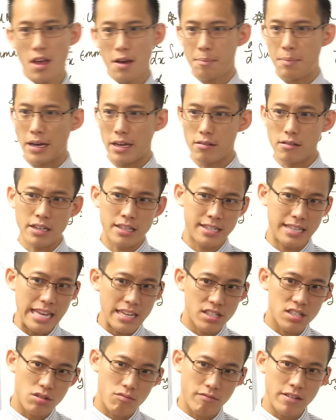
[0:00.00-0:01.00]
But it
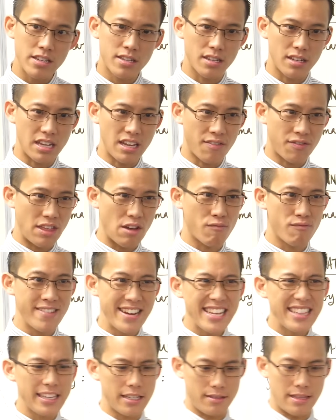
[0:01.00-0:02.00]
stands to reason that if they're
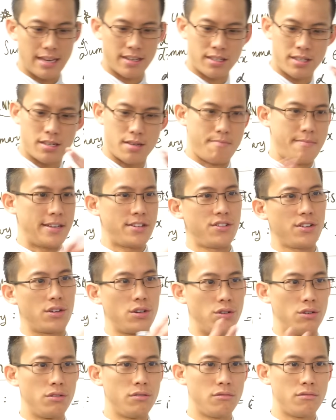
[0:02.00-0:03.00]
really like
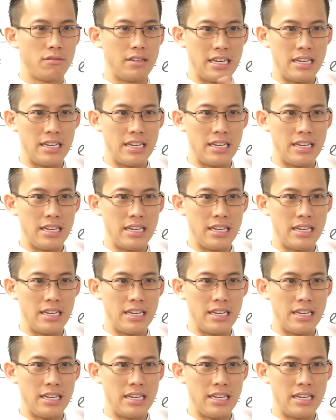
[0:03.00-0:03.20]
symmetrical,